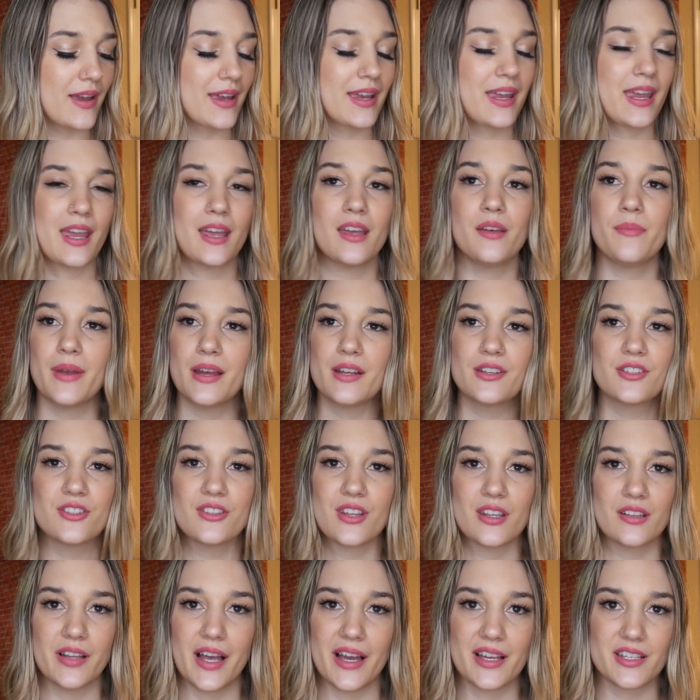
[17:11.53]
I can't imagine
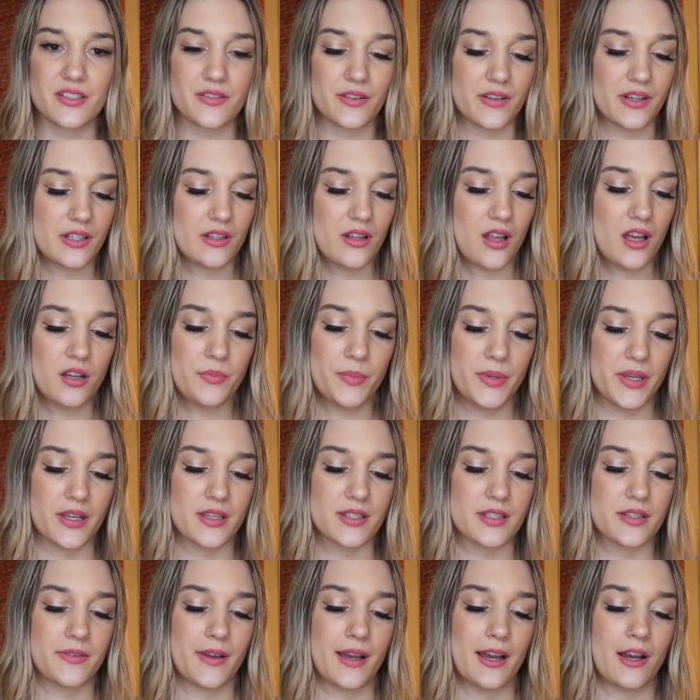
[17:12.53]
they last very long
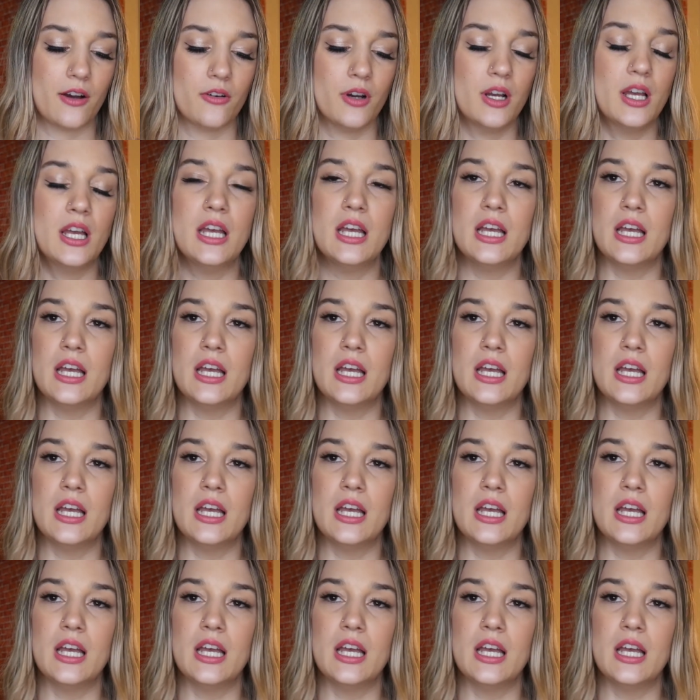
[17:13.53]
because of how